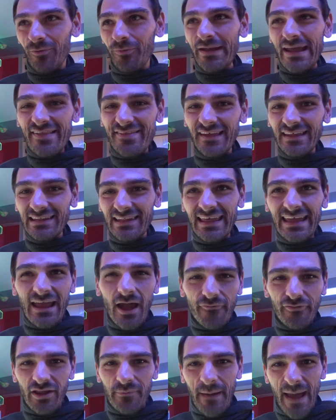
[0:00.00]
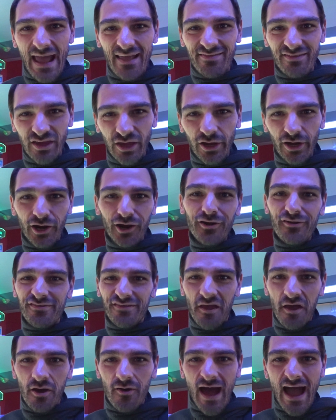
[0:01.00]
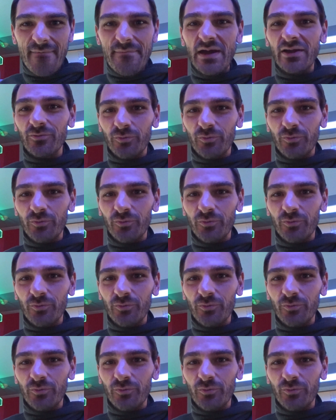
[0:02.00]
Recently, over the past year or so, I've been